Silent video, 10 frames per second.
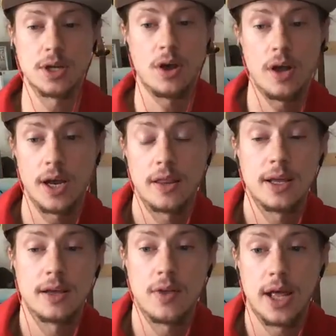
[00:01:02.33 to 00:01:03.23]
on, I
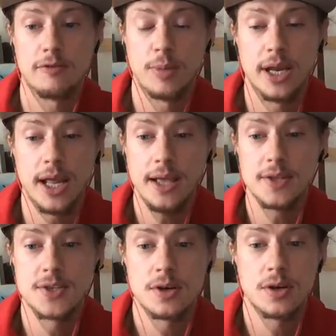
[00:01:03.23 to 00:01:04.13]
think a lot have been
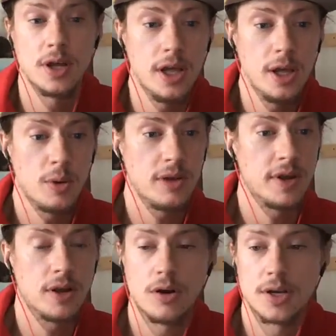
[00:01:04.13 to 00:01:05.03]
answered. We
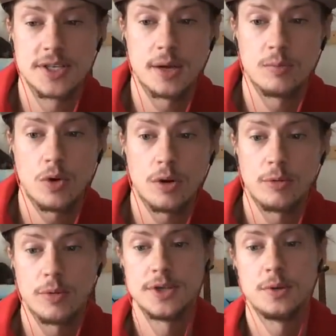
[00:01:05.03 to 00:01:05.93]
haven't heard a ton more,
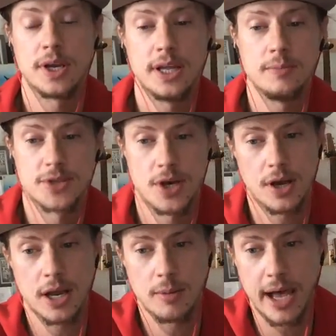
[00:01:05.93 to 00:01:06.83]
but we do want to keep
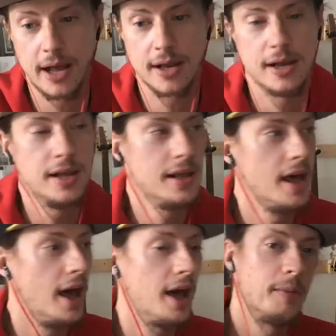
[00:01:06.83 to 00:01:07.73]
talking about it.
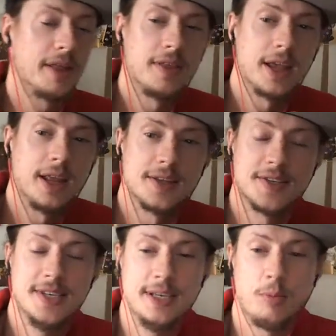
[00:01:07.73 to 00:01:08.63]
I think it is
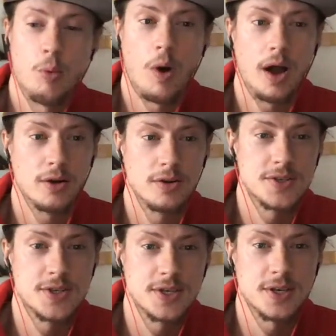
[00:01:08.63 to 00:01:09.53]
deep waters
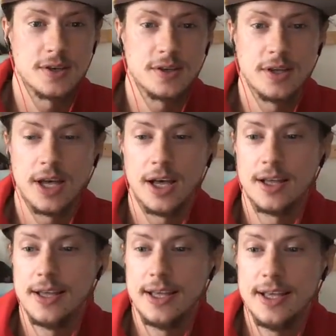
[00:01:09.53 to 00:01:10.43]
to
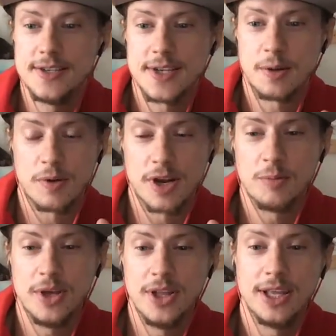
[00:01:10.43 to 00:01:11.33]
say we're going to
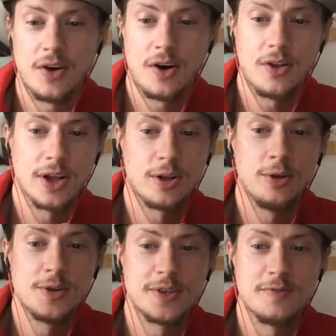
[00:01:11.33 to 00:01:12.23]
be the
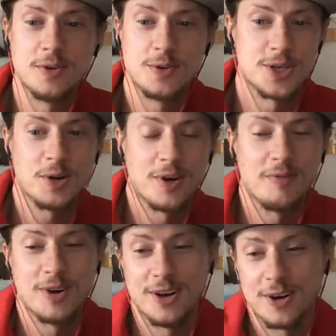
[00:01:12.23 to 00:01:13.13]
all-inclusive news show
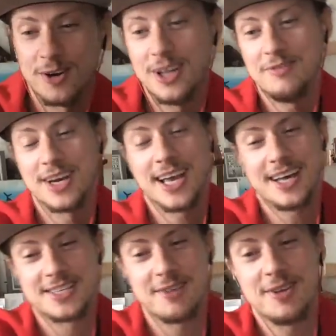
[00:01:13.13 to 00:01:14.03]
wherever, or even
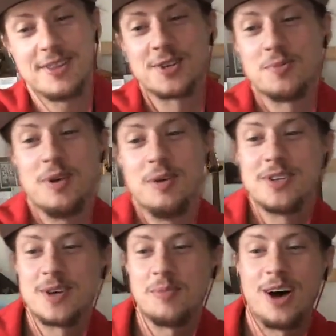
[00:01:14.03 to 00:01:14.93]
catch everything. So maybe
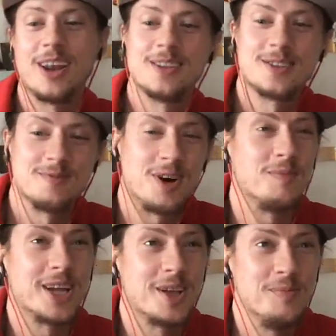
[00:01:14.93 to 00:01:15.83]
some audience
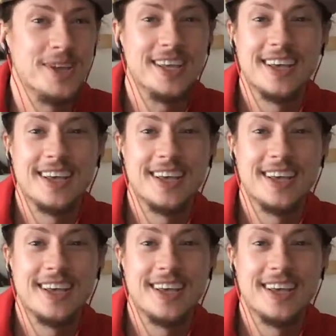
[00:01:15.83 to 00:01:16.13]
involvement could be